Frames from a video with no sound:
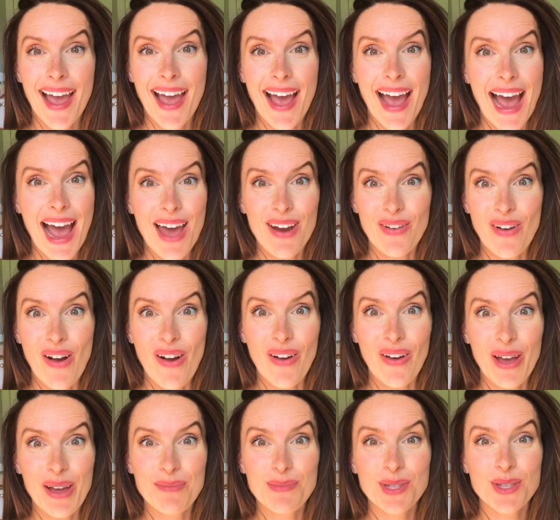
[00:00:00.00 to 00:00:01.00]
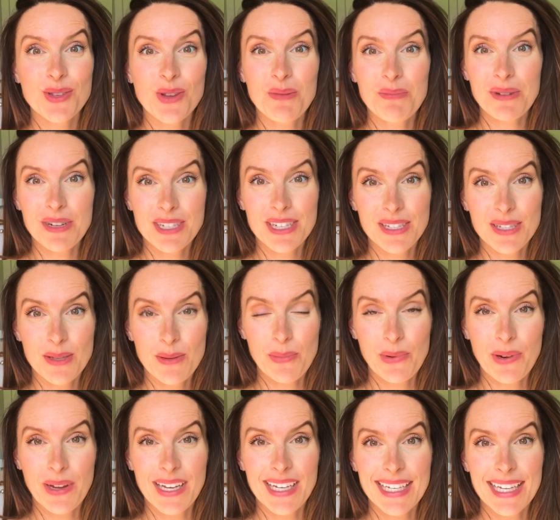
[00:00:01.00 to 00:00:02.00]
at all. I'm super
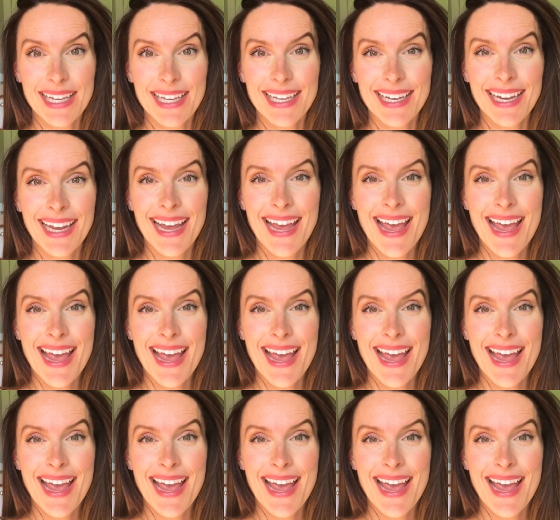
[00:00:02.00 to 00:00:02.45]
disappointed.